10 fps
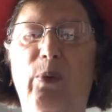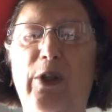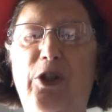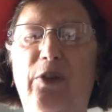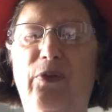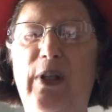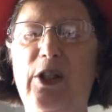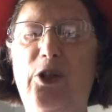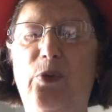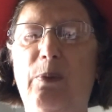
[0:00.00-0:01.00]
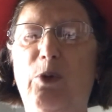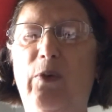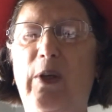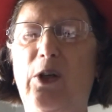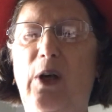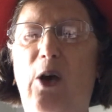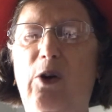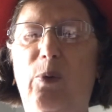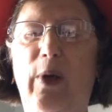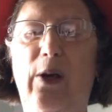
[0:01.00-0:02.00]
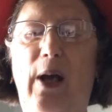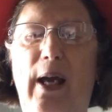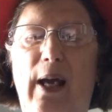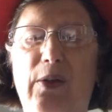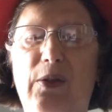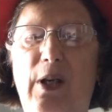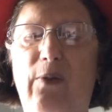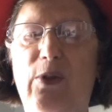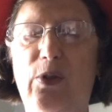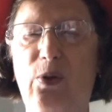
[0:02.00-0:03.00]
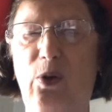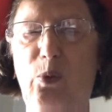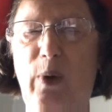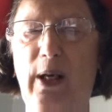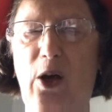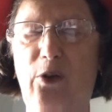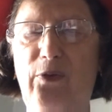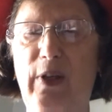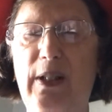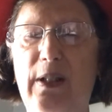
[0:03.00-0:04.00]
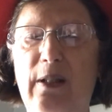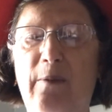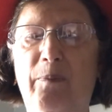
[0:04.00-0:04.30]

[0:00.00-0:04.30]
When she'd finished removing her outerwear, I asked, have you sold one outfit?